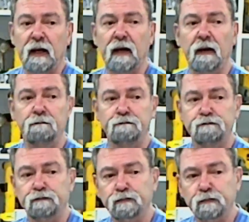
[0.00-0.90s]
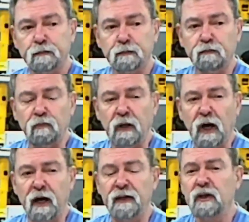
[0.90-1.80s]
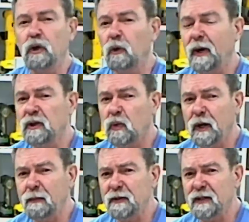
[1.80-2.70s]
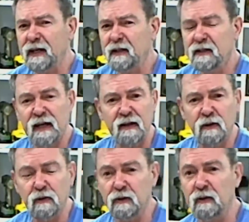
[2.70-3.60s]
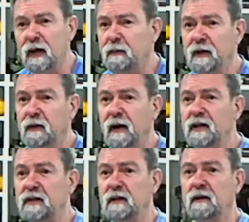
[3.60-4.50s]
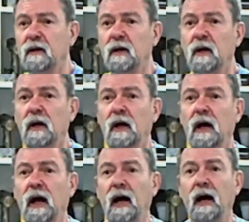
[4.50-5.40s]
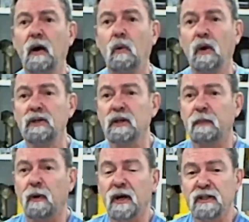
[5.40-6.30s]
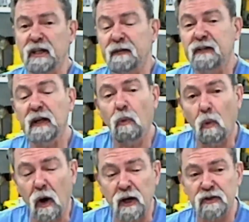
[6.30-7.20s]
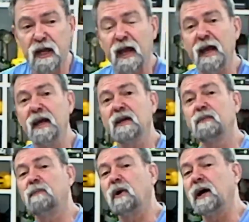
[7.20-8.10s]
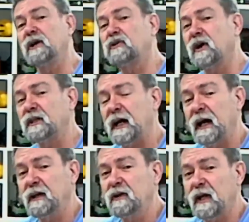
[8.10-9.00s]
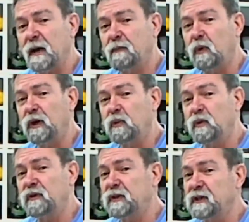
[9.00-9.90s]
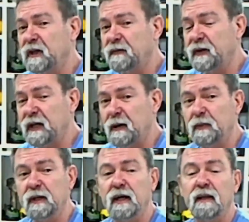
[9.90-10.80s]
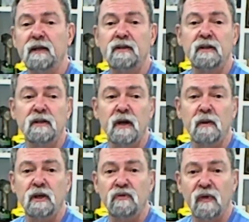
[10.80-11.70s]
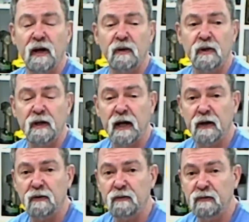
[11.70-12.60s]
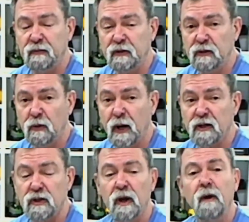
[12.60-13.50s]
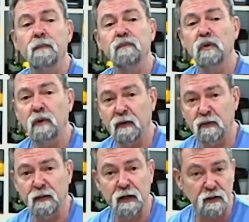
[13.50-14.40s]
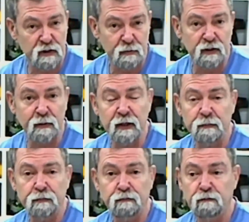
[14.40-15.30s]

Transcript: I think you're around 20%. Is that? Or that'd be crazy. Wasn't the prize a gift? It was. And Brian tried to argue that point with the delivery company, and they said, no, it's valued at 150 US. You have to pay this much money.